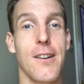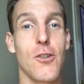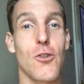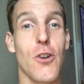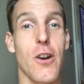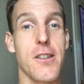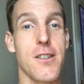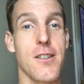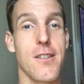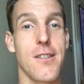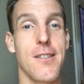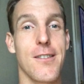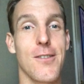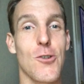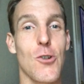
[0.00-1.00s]
Trust,
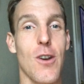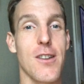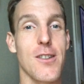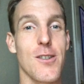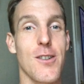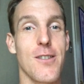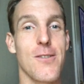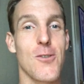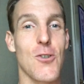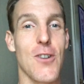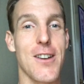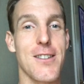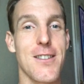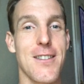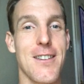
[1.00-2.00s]
trust,
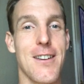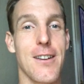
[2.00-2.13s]
trust.